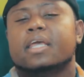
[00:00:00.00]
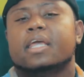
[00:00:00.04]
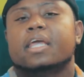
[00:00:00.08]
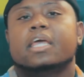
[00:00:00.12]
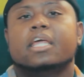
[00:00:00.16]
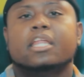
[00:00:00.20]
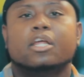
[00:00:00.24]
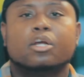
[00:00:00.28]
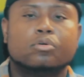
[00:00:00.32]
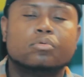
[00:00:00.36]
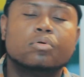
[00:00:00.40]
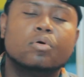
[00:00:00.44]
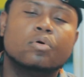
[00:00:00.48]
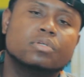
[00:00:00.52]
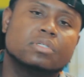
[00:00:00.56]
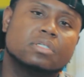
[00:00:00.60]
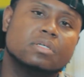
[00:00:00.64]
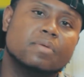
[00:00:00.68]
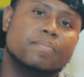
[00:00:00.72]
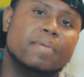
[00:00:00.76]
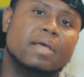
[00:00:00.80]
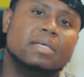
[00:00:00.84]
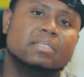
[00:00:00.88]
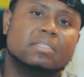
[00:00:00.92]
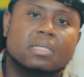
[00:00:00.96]
It equals
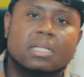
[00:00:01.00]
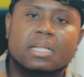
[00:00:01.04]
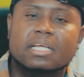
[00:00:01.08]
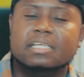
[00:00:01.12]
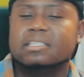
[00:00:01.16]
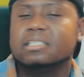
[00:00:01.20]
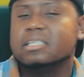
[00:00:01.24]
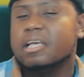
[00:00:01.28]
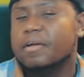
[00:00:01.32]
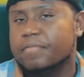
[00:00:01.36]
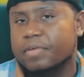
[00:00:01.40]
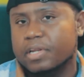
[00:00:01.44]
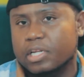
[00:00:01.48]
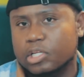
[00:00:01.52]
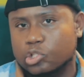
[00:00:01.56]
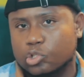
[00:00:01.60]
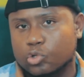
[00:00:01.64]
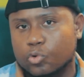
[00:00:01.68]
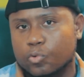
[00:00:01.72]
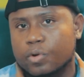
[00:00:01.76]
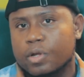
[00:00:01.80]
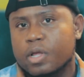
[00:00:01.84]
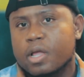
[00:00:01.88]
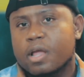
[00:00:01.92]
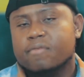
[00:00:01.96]
to basically
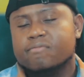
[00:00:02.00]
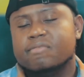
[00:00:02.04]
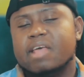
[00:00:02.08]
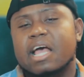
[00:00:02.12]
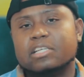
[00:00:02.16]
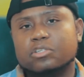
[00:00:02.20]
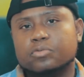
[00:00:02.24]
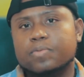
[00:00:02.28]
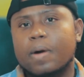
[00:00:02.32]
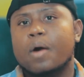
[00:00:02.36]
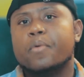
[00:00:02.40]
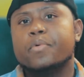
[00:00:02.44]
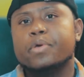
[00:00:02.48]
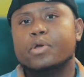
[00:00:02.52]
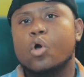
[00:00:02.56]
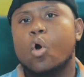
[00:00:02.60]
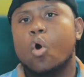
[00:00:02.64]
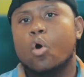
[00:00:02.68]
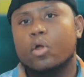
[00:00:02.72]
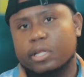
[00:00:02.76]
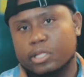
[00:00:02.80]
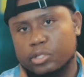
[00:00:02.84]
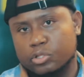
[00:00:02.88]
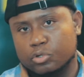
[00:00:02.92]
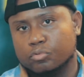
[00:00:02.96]
72. That's why we
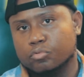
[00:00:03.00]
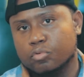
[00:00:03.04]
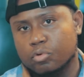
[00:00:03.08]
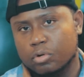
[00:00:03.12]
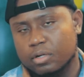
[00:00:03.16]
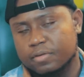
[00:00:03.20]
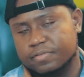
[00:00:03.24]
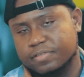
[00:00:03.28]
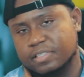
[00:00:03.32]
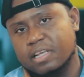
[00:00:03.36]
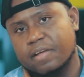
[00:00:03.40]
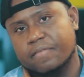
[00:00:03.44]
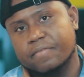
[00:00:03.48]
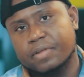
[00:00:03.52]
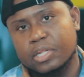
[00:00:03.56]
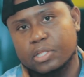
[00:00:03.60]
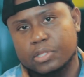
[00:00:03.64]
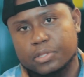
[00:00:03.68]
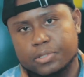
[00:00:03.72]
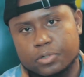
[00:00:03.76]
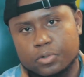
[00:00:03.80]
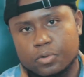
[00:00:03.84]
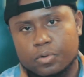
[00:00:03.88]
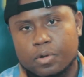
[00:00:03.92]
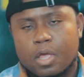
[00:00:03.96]
call it the rule of
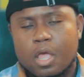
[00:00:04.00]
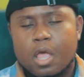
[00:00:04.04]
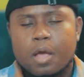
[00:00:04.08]
72.